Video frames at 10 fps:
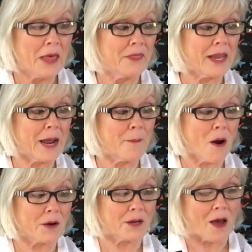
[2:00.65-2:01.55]
that I
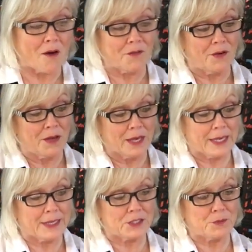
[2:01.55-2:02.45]
marked off
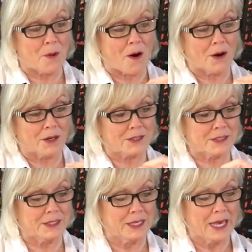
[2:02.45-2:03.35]
inch
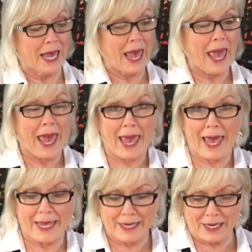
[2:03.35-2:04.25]
marks.
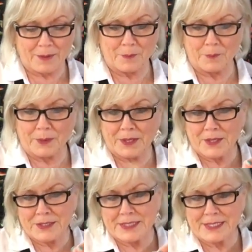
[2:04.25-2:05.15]
And
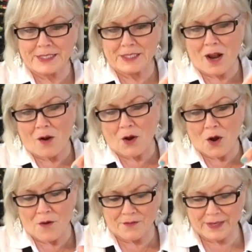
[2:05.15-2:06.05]
because this is all
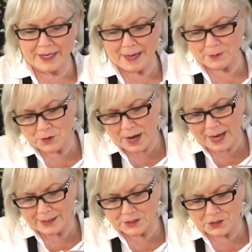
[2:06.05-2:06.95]
curvy and I'm
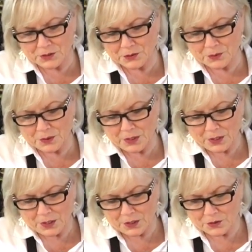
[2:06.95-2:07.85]
trying to
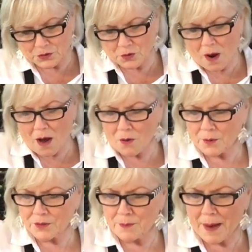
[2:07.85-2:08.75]
draw
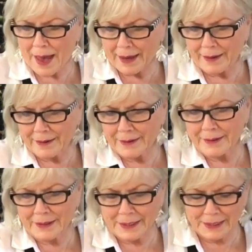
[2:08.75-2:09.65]
with my
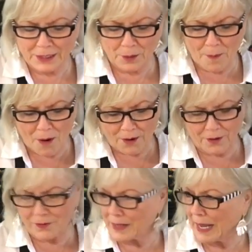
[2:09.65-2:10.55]
little
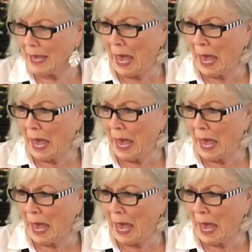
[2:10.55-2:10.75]
marker that